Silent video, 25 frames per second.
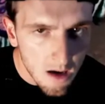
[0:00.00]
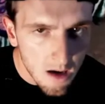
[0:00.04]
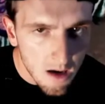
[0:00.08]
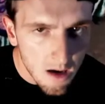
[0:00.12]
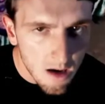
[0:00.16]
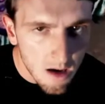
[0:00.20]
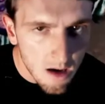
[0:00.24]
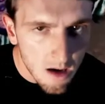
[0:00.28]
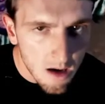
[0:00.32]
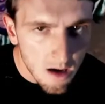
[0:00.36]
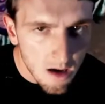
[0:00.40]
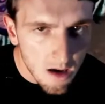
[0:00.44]

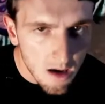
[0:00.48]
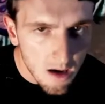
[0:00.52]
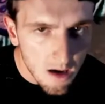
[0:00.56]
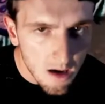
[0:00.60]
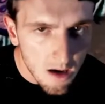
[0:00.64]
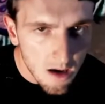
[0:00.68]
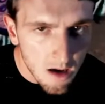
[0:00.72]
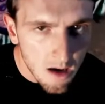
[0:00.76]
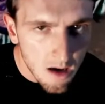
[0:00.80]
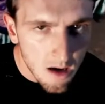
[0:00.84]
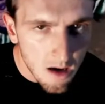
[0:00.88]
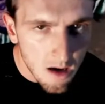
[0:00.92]

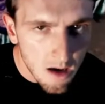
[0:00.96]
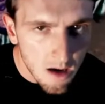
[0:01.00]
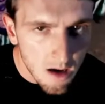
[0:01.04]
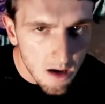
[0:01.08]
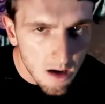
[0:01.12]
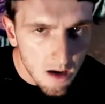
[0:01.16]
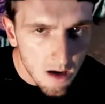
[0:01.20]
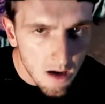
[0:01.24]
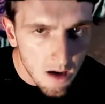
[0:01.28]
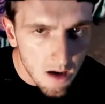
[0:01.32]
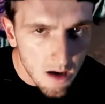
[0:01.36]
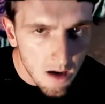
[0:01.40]

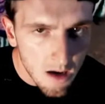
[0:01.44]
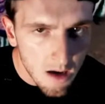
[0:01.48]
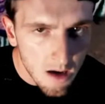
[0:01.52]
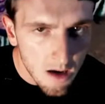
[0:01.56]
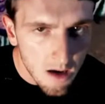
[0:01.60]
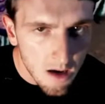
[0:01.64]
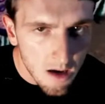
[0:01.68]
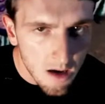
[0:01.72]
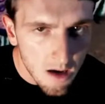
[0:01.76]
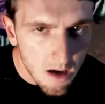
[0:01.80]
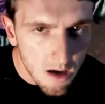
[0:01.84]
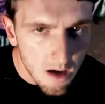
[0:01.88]

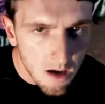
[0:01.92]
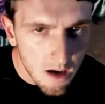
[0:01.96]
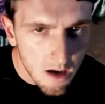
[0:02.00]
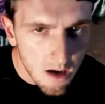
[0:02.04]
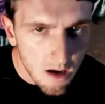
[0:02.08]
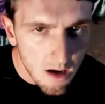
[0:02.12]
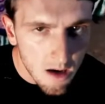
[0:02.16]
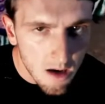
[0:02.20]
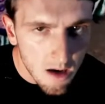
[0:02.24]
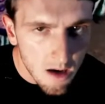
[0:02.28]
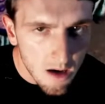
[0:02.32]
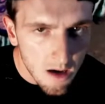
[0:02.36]

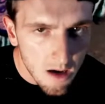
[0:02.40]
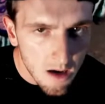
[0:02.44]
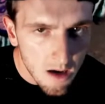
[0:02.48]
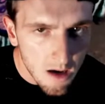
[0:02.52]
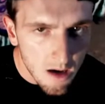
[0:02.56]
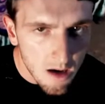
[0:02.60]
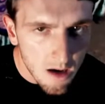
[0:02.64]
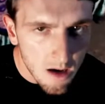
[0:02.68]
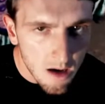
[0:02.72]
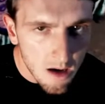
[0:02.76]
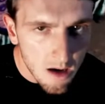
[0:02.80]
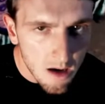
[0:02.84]

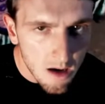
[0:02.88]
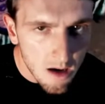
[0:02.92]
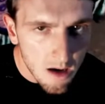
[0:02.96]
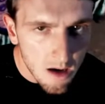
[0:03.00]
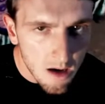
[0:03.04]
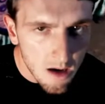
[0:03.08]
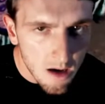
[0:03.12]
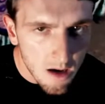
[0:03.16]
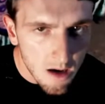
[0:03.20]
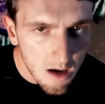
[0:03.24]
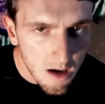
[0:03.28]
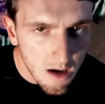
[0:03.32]

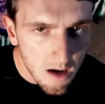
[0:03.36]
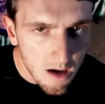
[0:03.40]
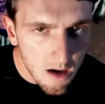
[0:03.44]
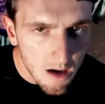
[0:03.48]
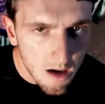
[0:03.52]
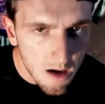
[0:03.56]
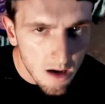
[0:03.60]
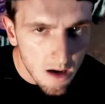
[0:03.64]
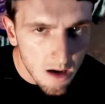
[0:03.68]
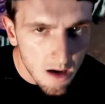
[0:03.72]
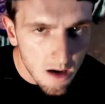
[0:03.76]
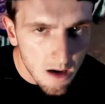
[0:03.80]

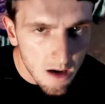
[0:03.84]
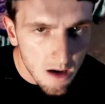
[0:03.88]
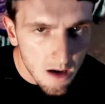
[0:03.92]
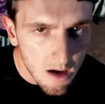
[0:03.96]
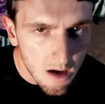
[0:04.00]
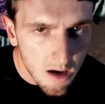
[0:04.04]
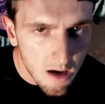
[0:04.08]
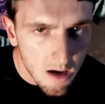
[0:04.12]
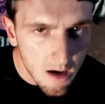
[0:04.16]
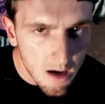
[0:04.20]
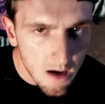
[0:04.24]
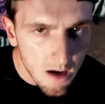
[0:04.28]

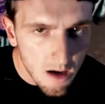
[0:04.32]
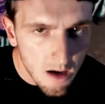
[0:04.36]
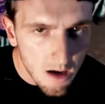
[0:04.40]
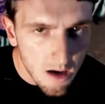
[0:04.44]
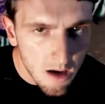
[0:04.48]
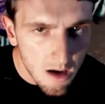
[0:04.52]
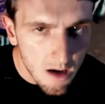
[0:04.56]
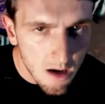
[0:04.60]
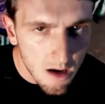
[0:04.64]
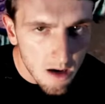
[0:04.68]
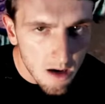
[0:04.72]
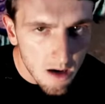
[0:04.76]

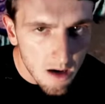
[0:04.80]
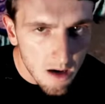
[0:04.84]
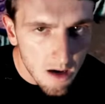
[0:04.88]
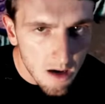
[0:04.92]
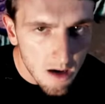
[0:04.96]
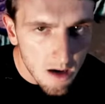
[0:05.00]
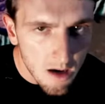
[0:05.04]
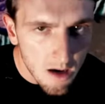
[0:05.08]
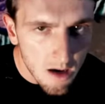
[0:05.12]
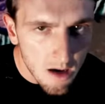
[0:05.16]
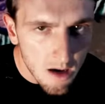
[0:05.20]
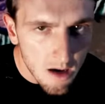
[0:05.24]

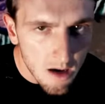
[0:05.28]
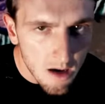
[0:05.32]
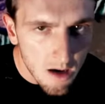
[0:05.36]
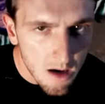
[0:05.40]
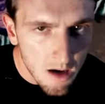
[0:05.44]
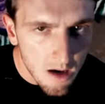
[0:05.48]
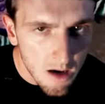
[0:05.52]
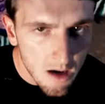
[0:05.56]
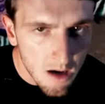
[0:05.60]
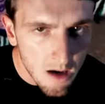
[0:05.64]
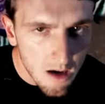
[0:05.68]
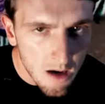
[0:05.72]

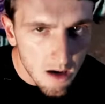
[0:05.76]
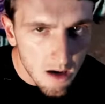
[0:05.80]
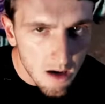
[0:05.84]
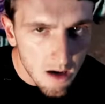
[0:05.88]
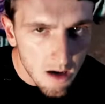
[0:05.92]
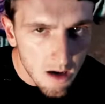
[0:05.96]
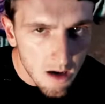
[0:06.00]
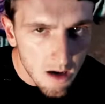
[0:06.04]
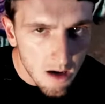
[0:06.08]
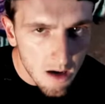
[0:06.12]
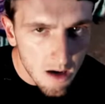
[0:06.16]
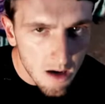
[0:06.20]

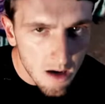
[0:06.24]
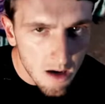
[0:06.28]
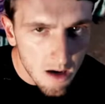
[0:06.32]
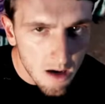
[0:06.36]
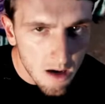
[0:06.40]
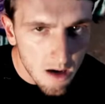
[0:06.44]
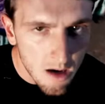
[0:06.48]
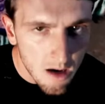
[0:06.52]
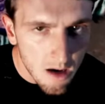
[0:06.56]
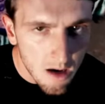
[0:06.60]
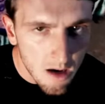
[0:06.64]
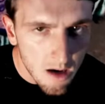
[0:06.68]

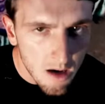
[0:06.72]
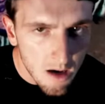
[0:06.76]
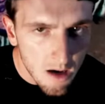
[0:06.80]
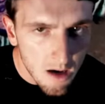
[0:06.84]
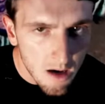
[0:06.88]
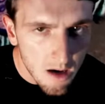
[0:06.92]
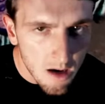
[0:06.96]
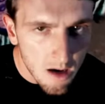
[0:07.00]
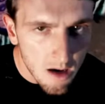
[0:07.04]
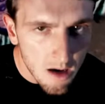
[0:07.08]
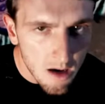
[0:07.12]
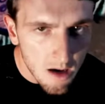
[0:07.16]

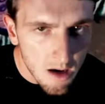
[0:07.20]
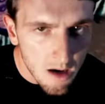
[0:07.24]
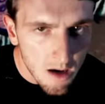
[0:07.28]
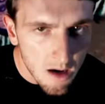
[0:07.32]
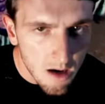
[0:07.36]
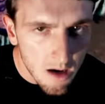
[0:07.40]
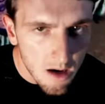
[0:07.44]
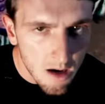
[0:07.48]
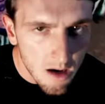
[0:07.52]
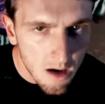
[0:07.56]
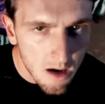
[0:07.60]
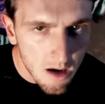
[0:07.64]

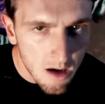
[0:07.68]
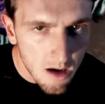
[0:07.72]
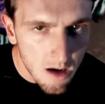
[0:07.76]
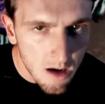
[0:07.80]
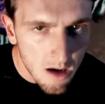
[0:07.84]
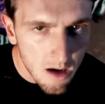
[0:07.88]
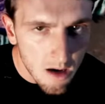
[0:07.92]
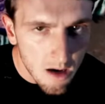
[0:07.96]
The person shown says nothing.